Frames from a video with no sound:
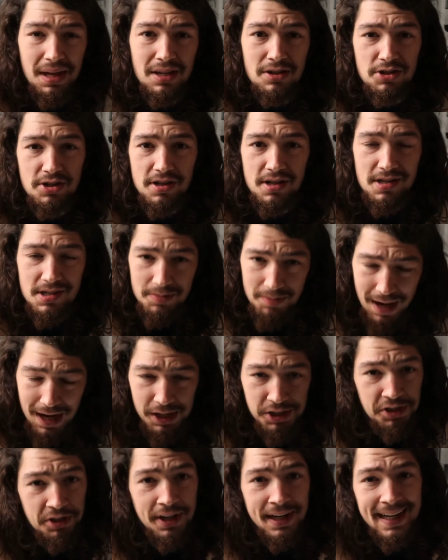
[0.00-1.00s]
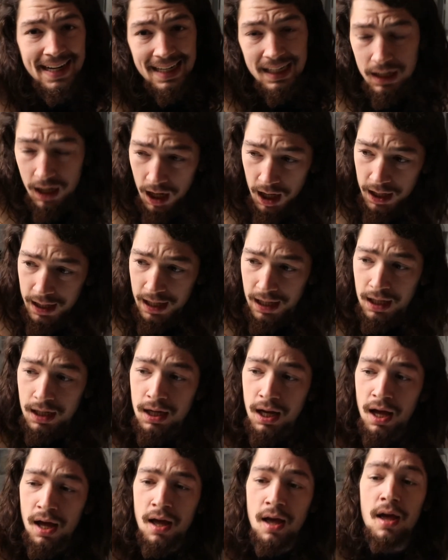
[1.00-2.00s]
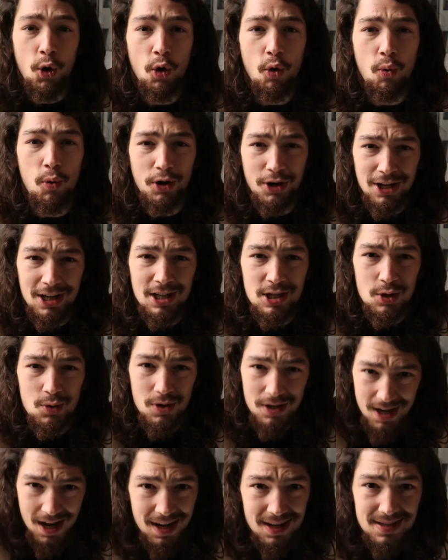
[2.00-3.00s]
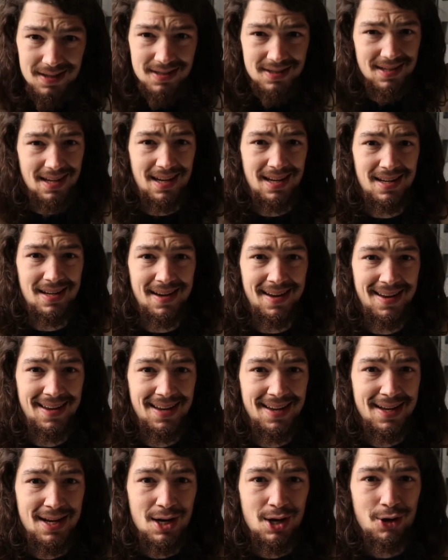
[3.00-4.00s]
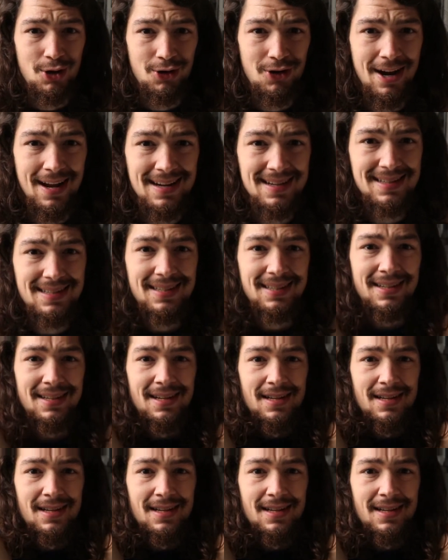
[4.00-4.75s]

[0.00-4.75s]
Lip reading: me just measuring and cutting, we're gonna do a cut scene right